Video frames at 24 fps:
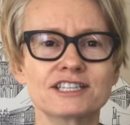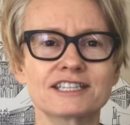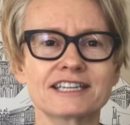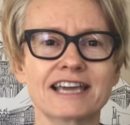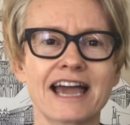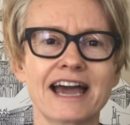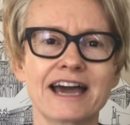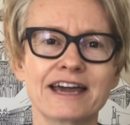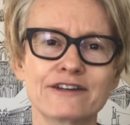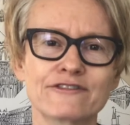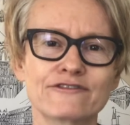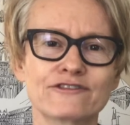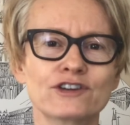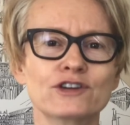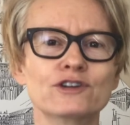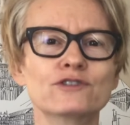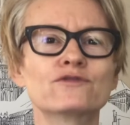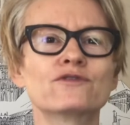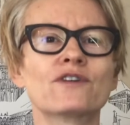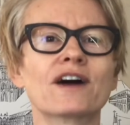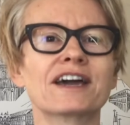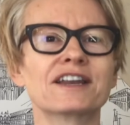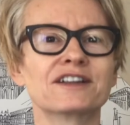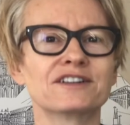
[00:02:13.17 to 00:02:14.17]
add a few
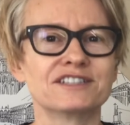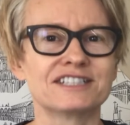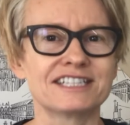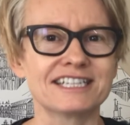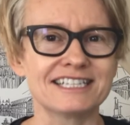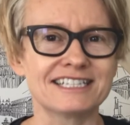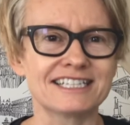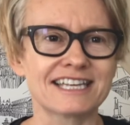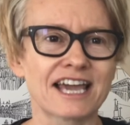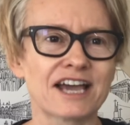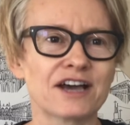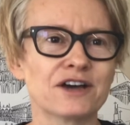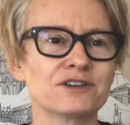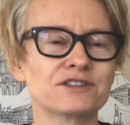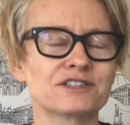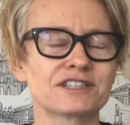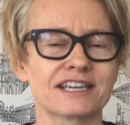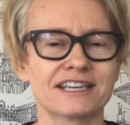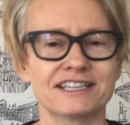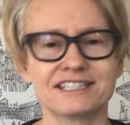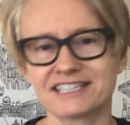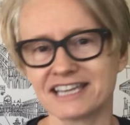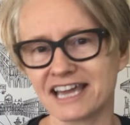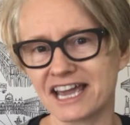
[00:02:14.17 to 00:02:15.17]
final details
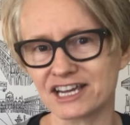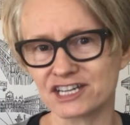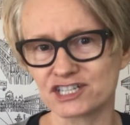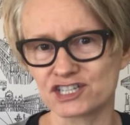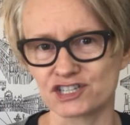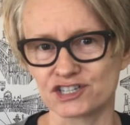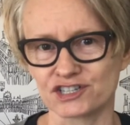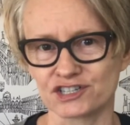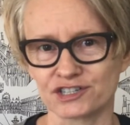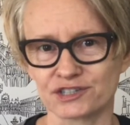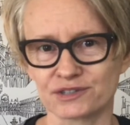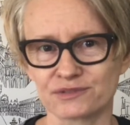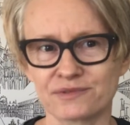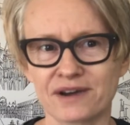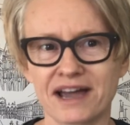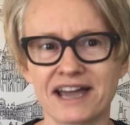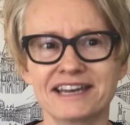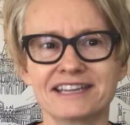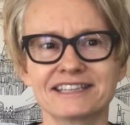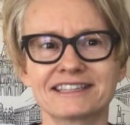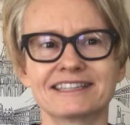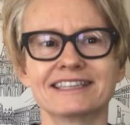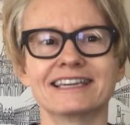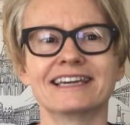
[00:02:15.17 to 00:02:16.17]
and texture
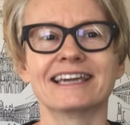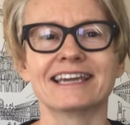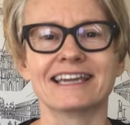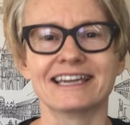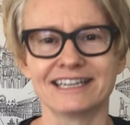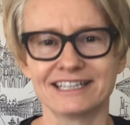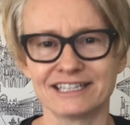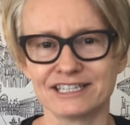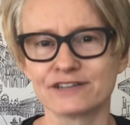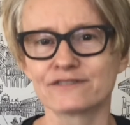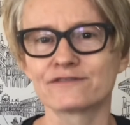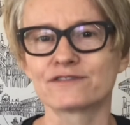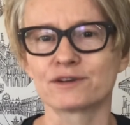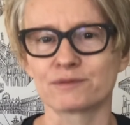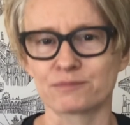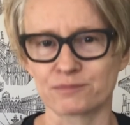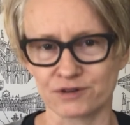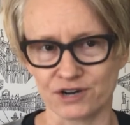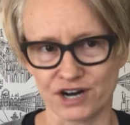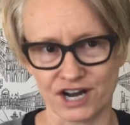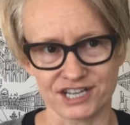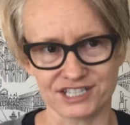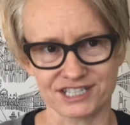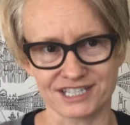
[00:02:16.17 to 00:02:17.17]
right at the end of the
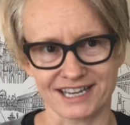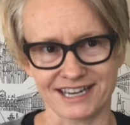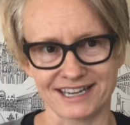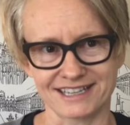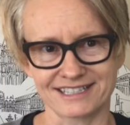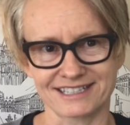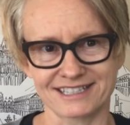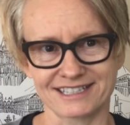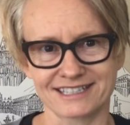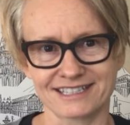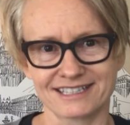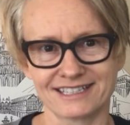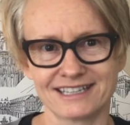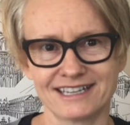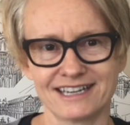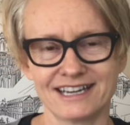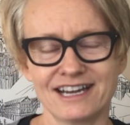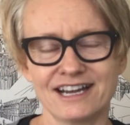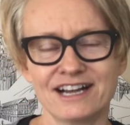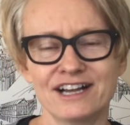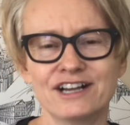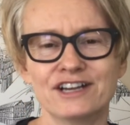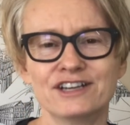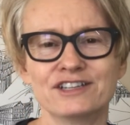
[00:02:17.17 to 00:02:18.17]
process.
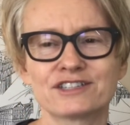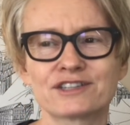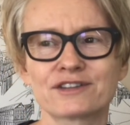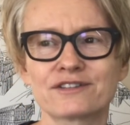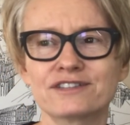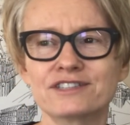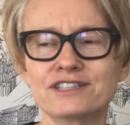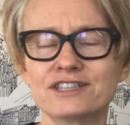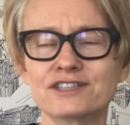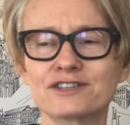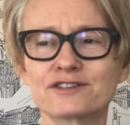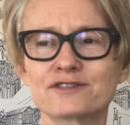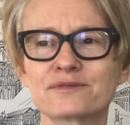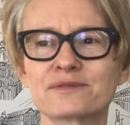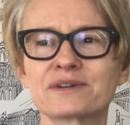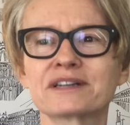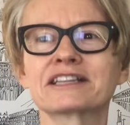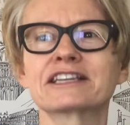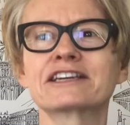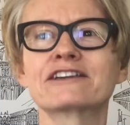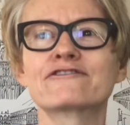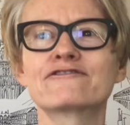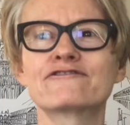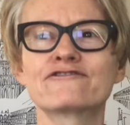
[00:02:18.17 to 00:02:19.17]
So this is a
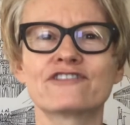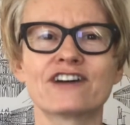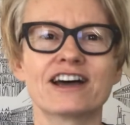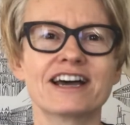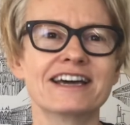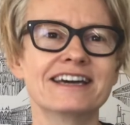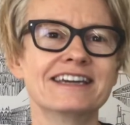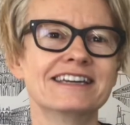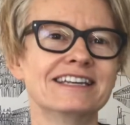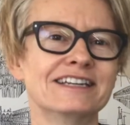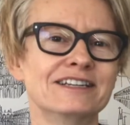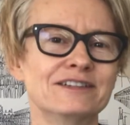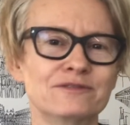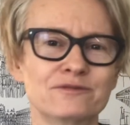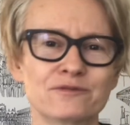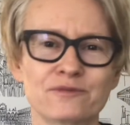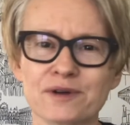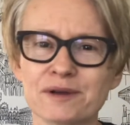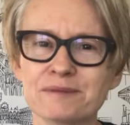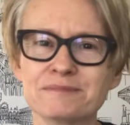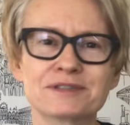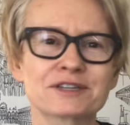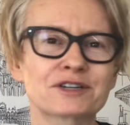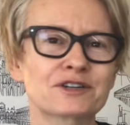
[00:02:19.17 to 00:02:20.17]
really fun and
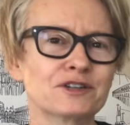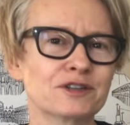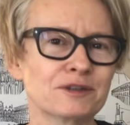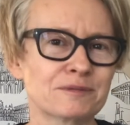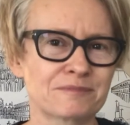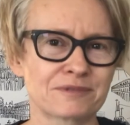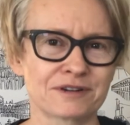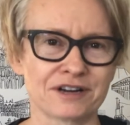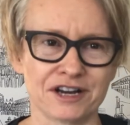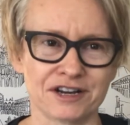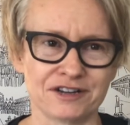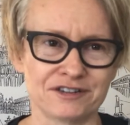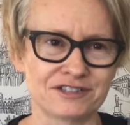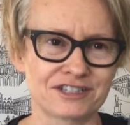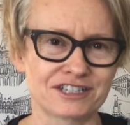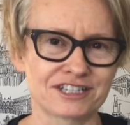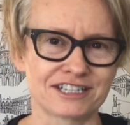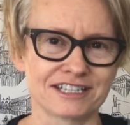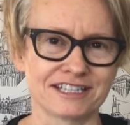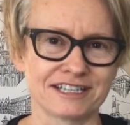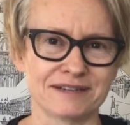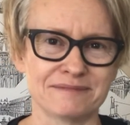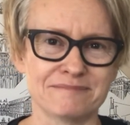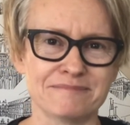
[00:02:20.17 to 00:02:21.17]
whimsical approach
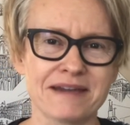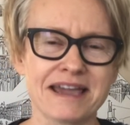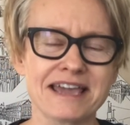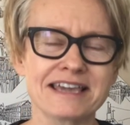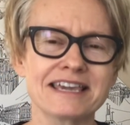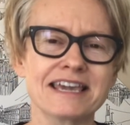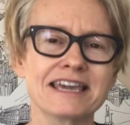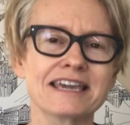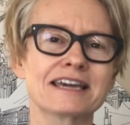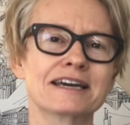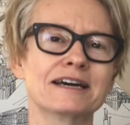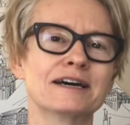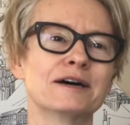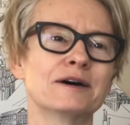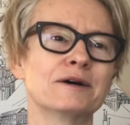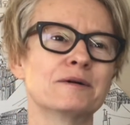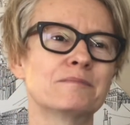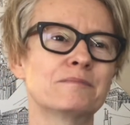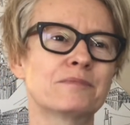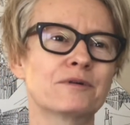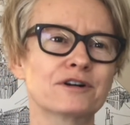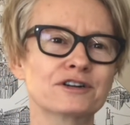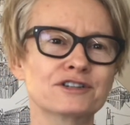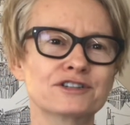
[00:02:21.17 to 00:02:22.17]
to making
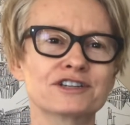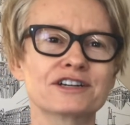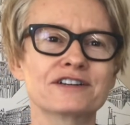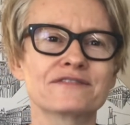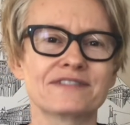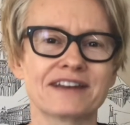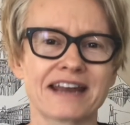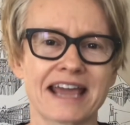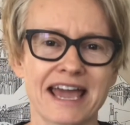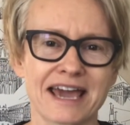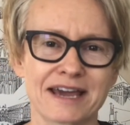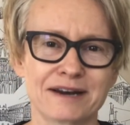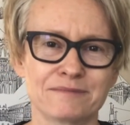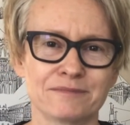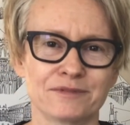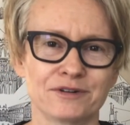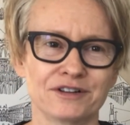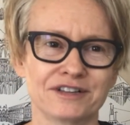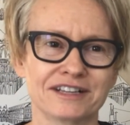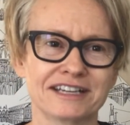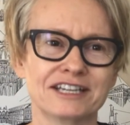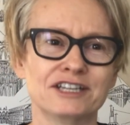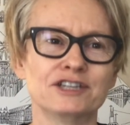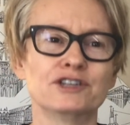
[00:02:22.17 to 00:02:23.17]
a portrait of an
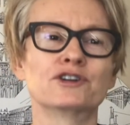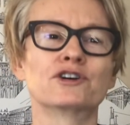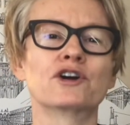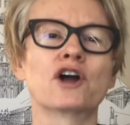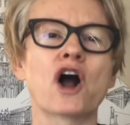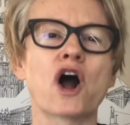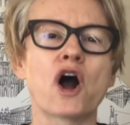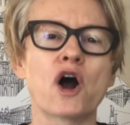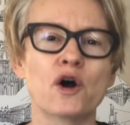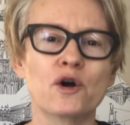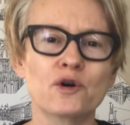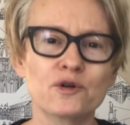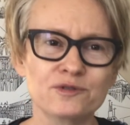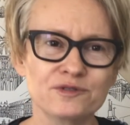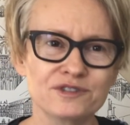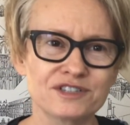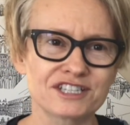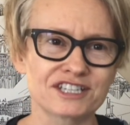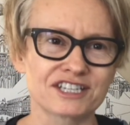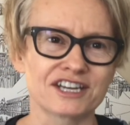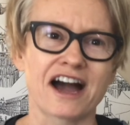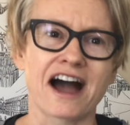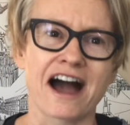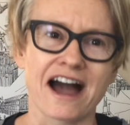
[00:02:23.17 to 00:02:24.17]
animal in your own
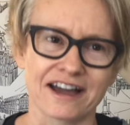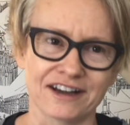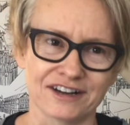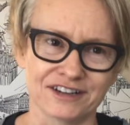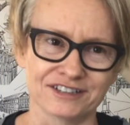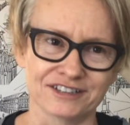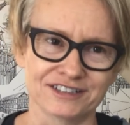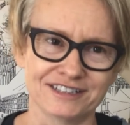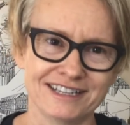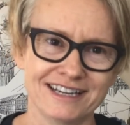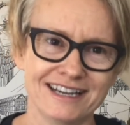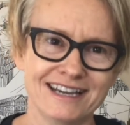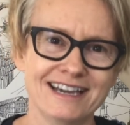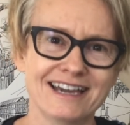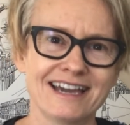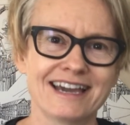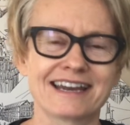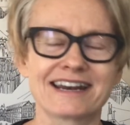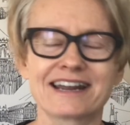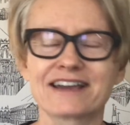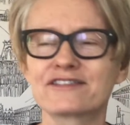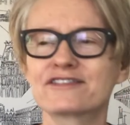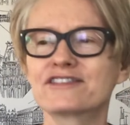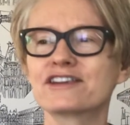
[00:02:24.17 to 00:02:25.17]
style.
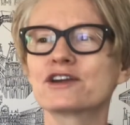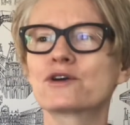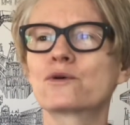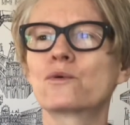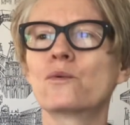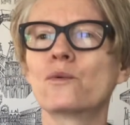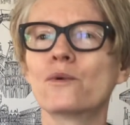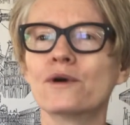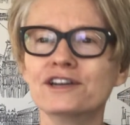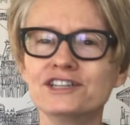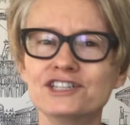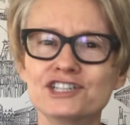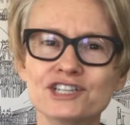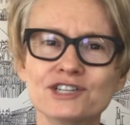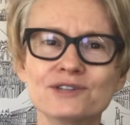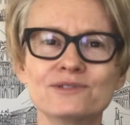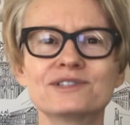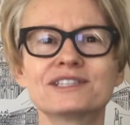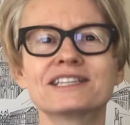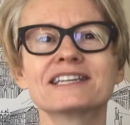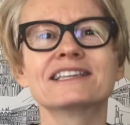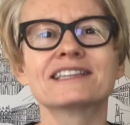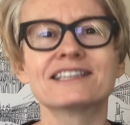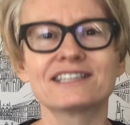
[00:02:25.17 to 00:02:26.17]
And I think once you
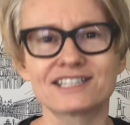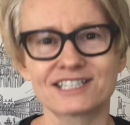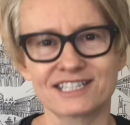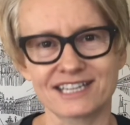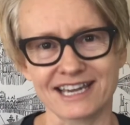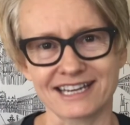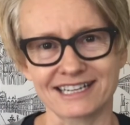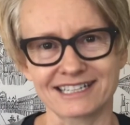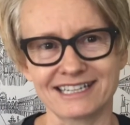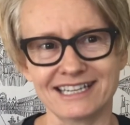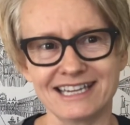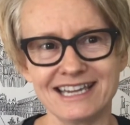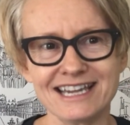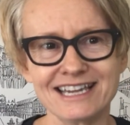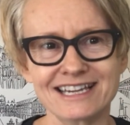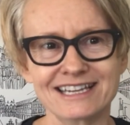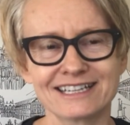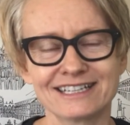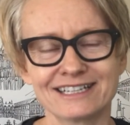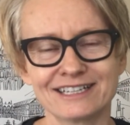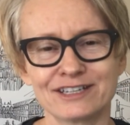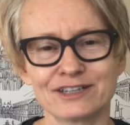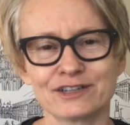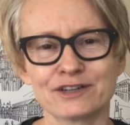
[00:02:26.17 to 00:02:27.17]
see this
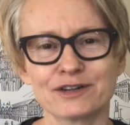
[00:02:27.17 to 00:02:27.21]
technique, you'll